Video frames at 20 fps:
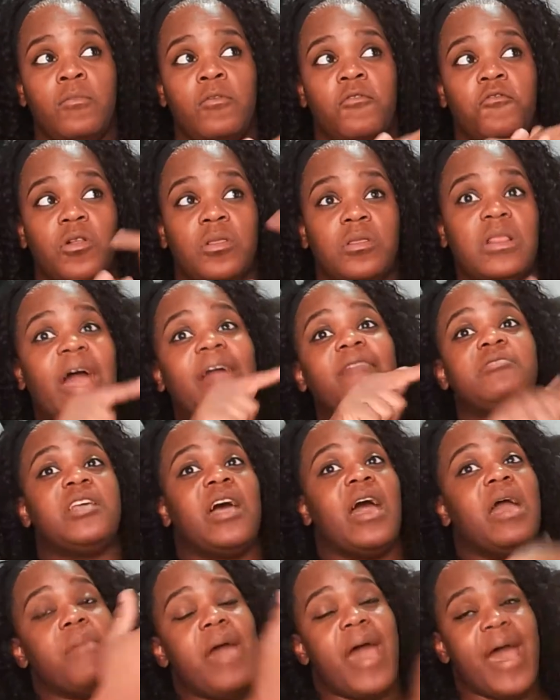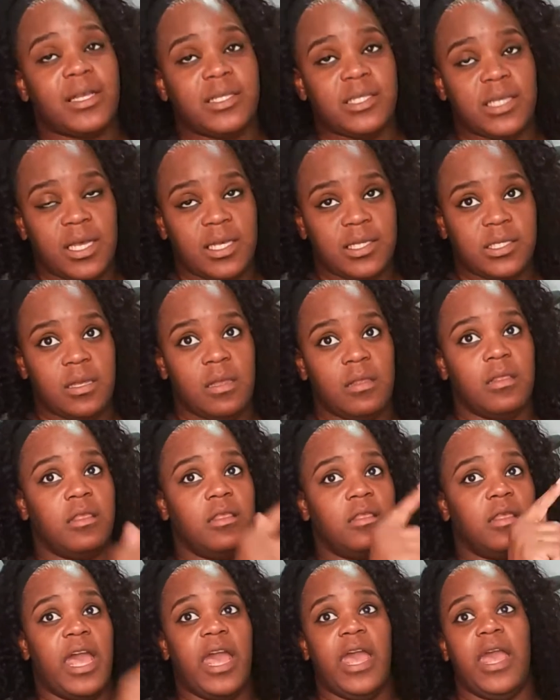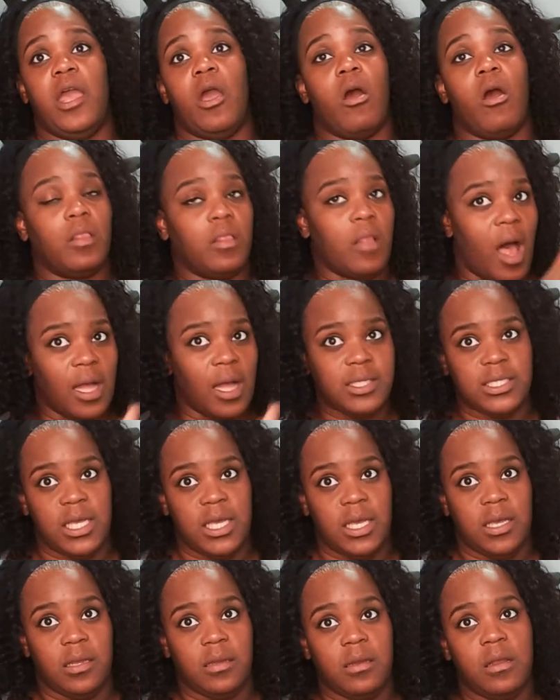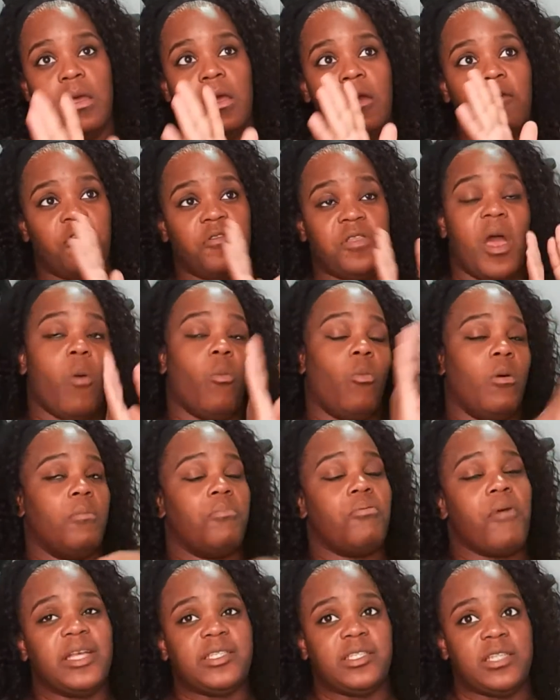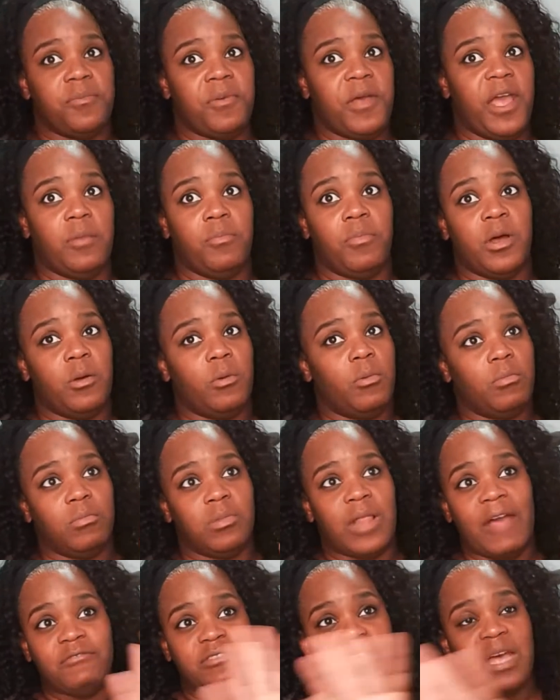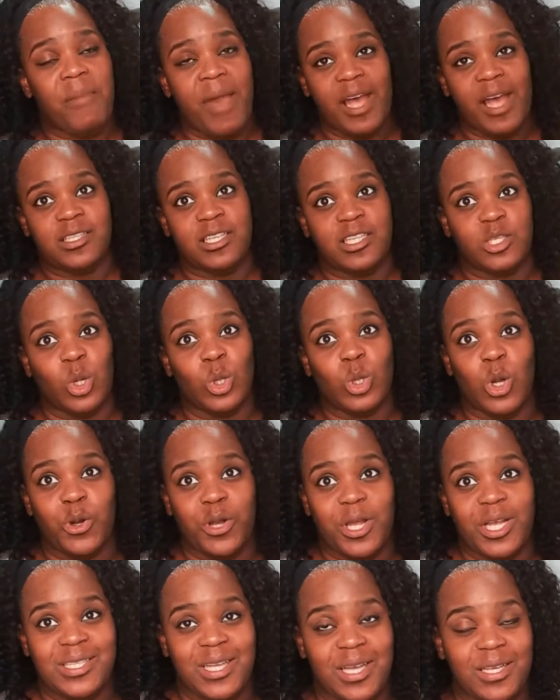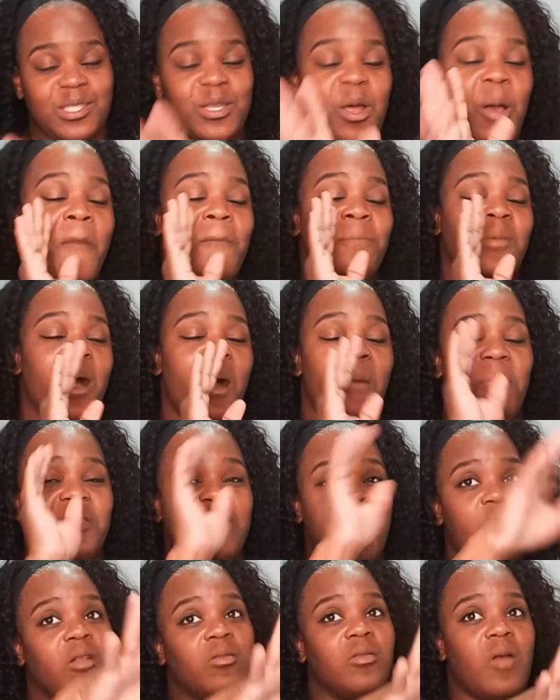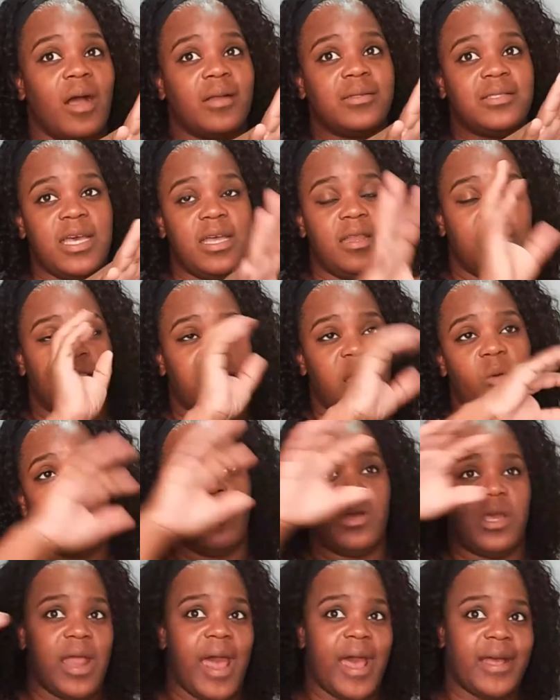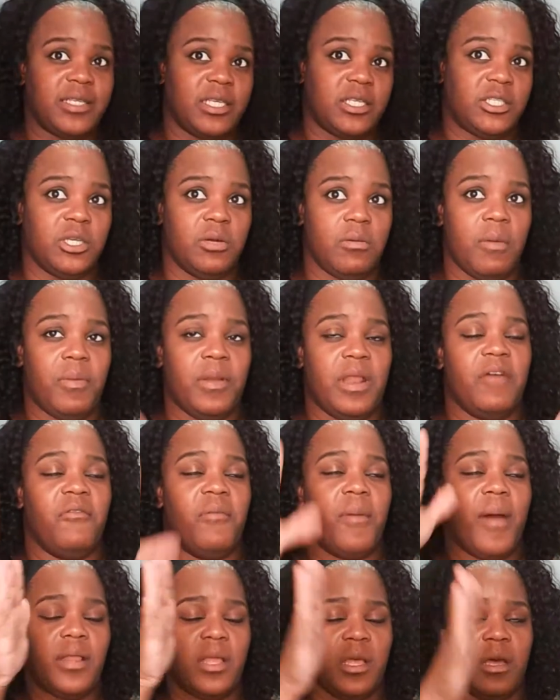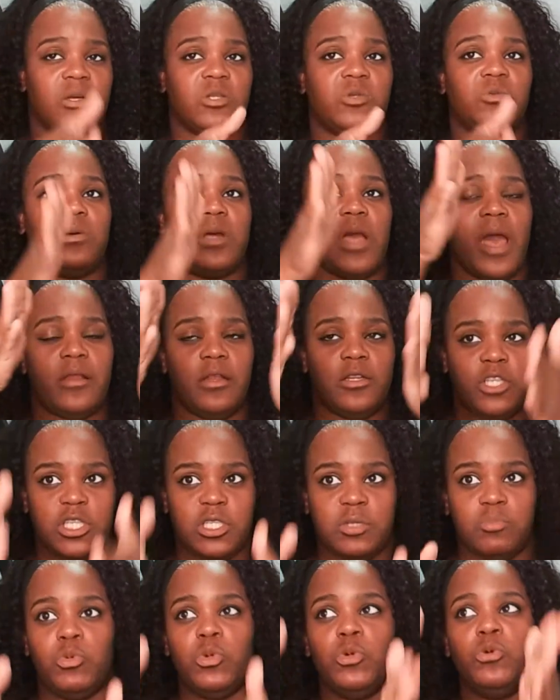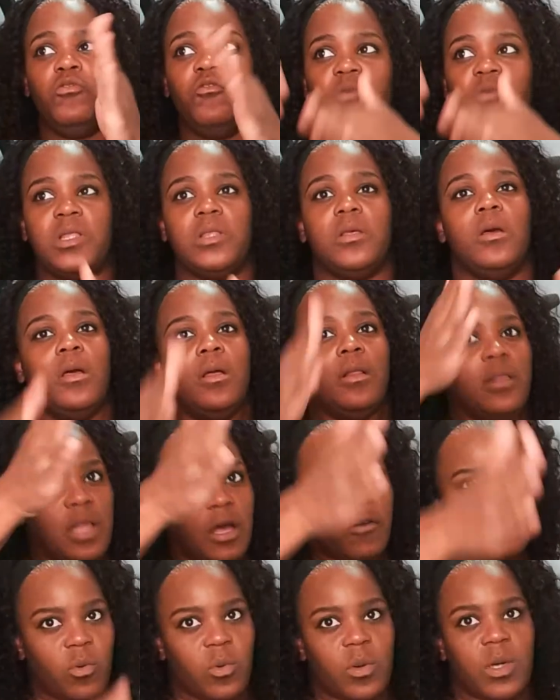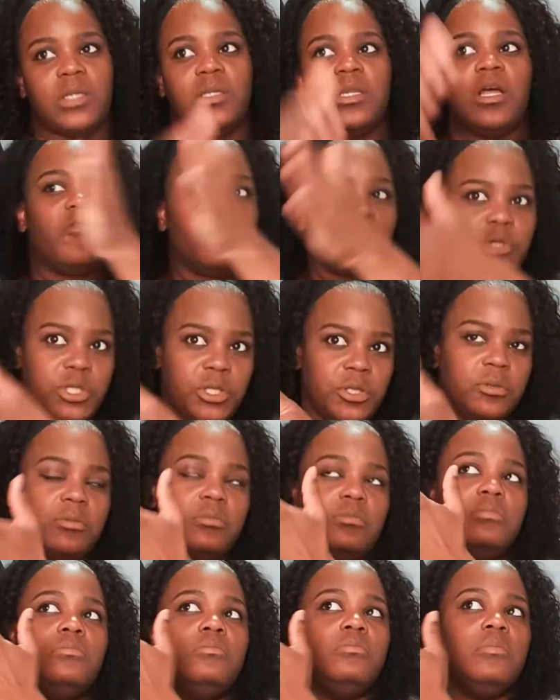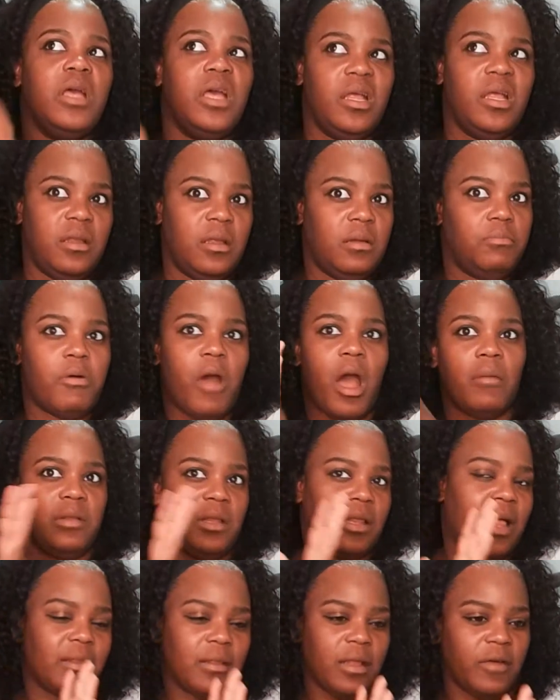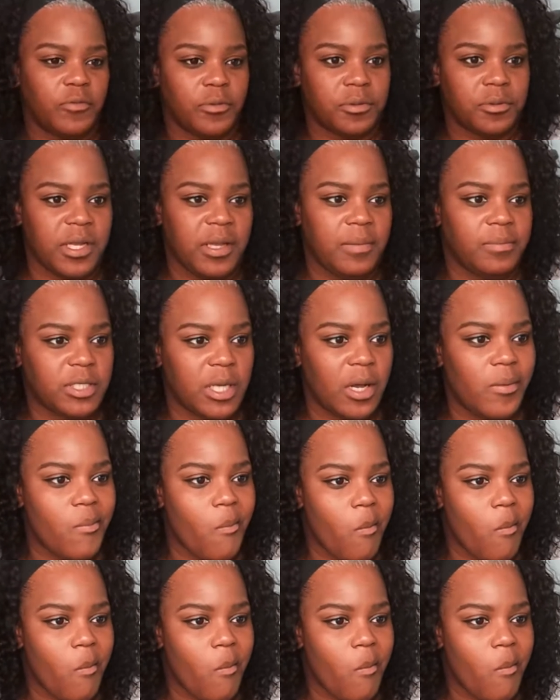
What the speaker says: for lifetime access, they are locked in for that one price they paid, but lifetime access no longer exists. But they're locked in and they will get access to it, but everybody else will kind of just move with level 1, level 2, and then probably like level 3. So.